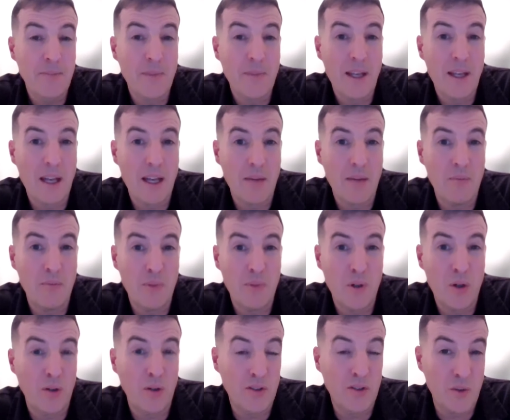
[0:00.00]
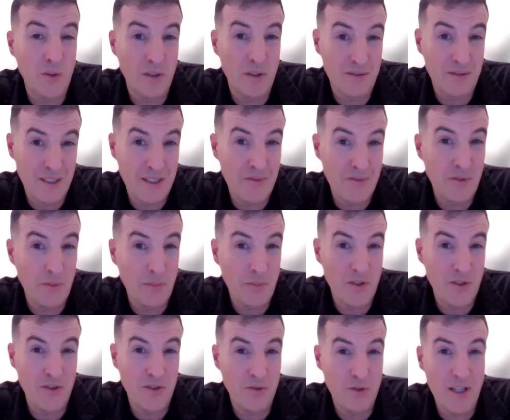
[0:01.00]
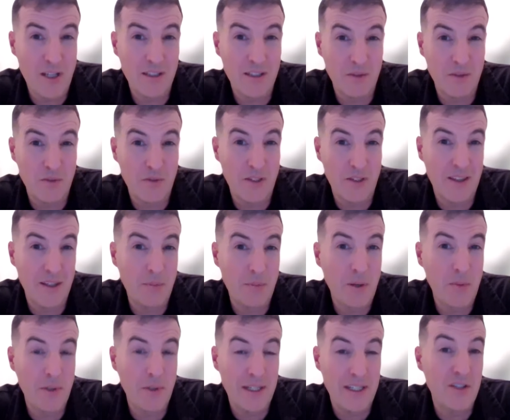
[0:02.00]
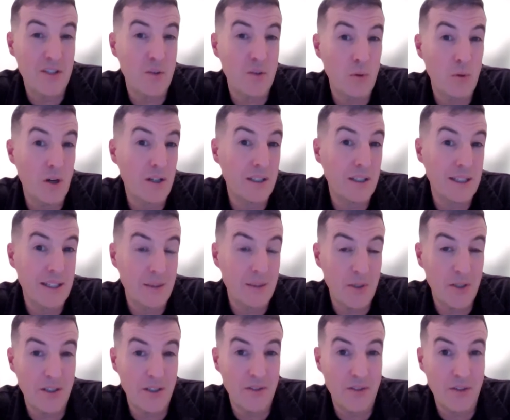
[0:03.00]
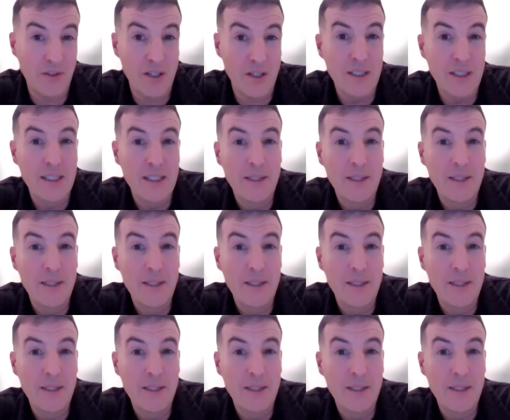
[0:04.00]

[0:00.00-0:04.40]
Um, but also it, if the person's relatively fit, they probably need to work a little bit on their